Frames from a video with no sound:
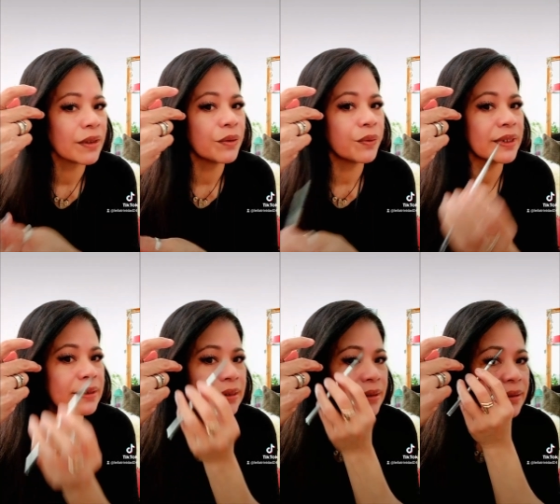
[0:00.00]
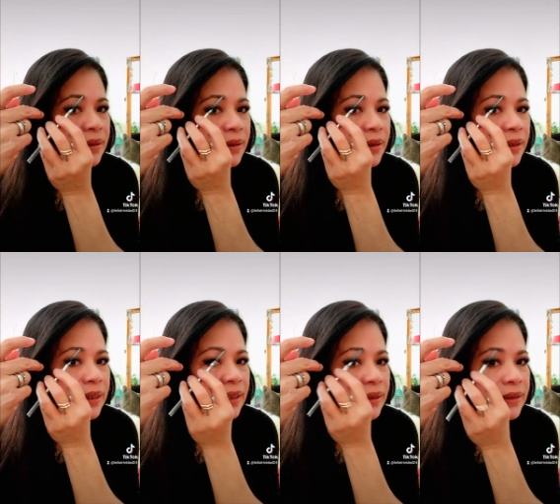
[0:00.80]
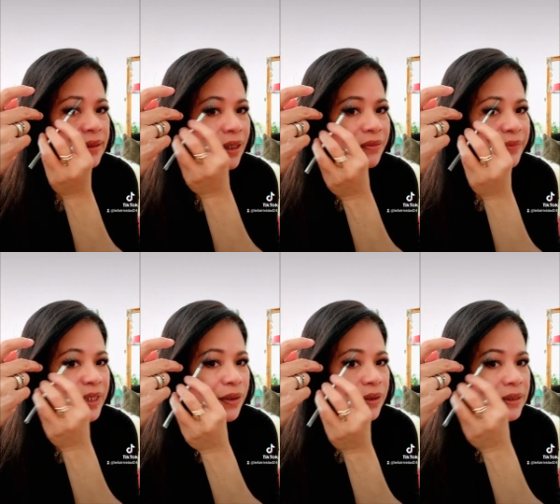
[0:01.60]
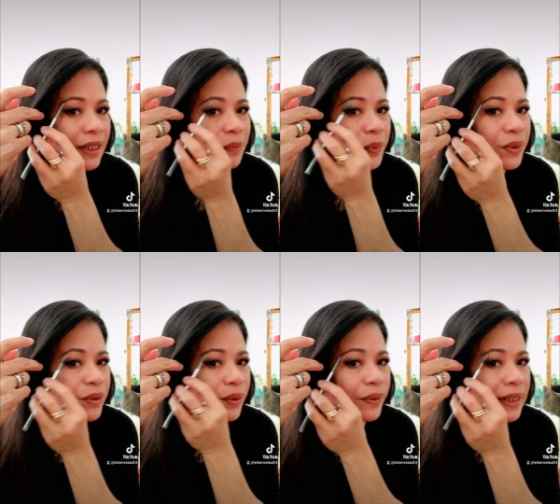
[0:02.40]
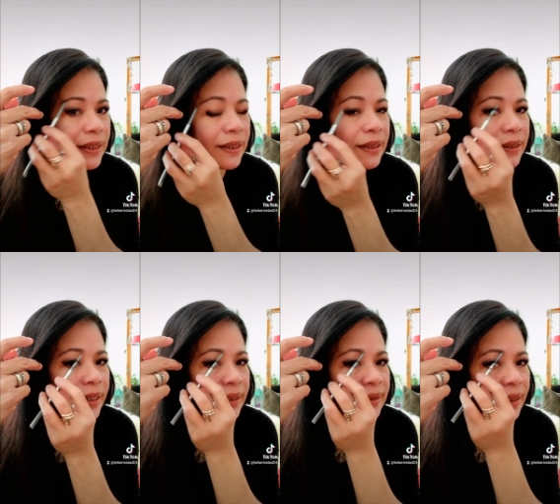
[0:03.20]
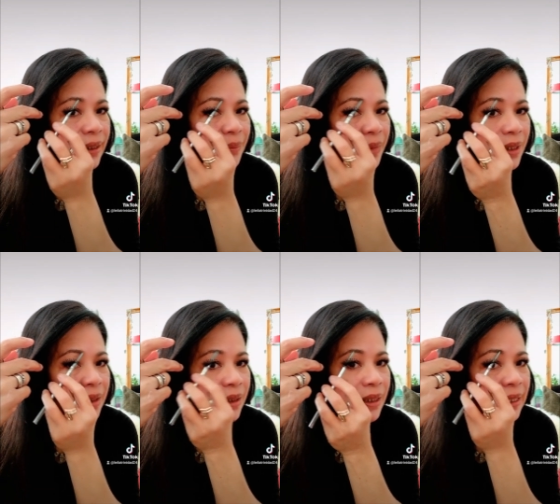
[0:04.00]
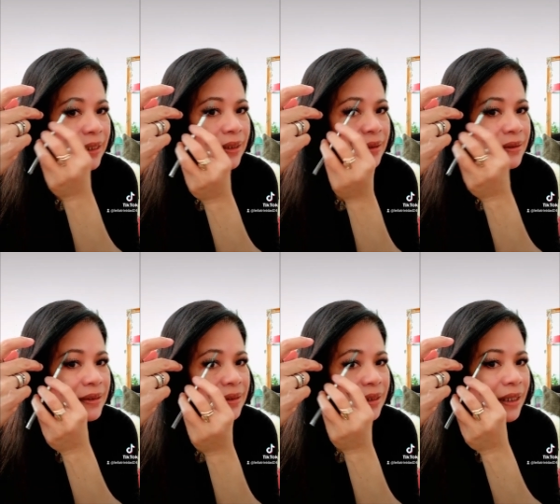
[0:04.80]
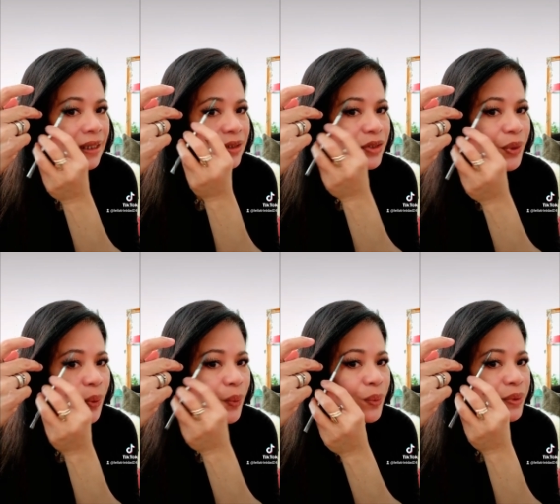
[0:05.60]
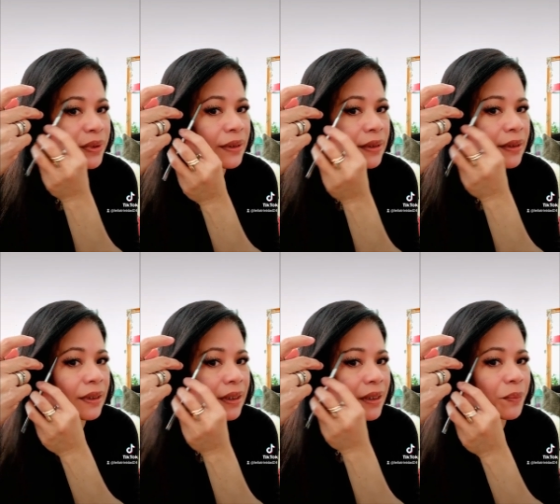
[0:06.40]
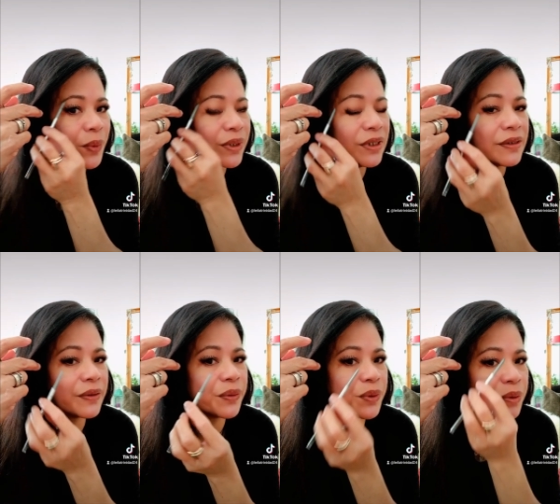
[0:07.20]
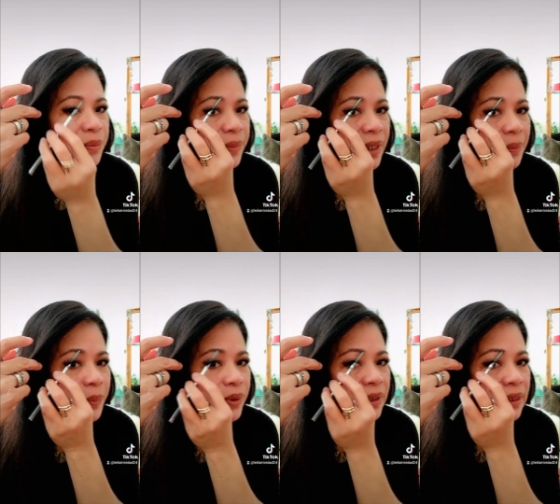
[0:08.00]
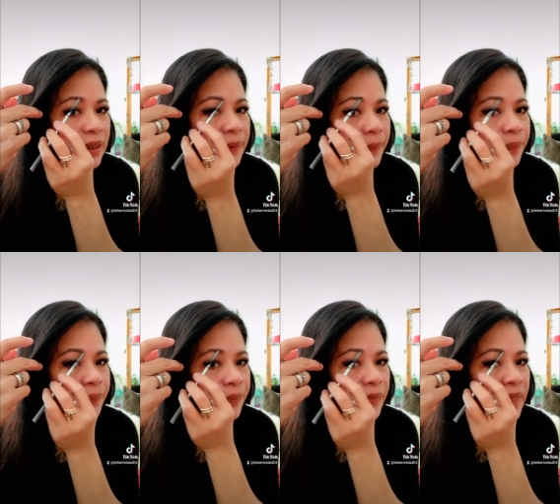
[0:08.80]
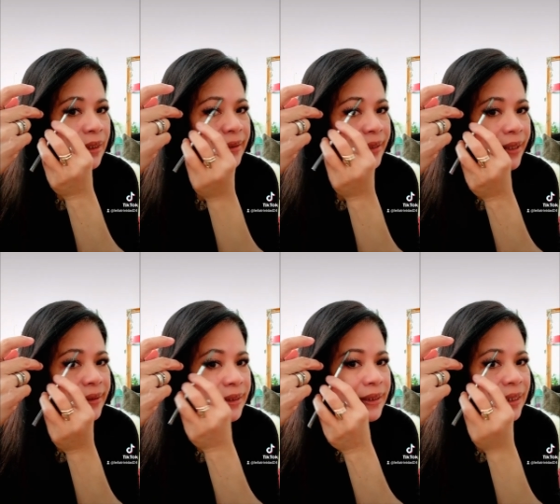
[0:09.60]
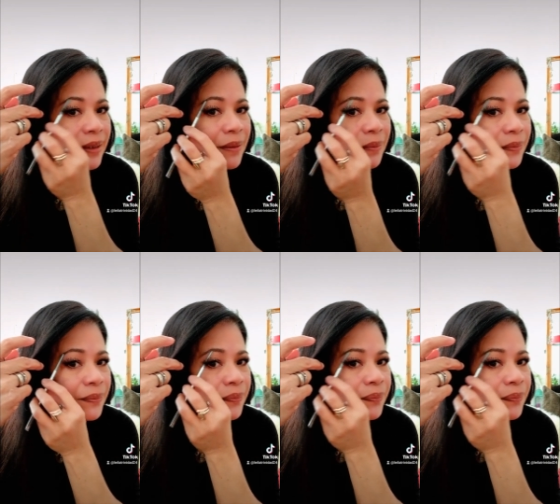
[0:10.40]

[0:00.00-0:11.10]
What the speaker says: which is, I think it's enough, because I put already nighttime, I cleanse, I toned, I put the serum, I put the night cream,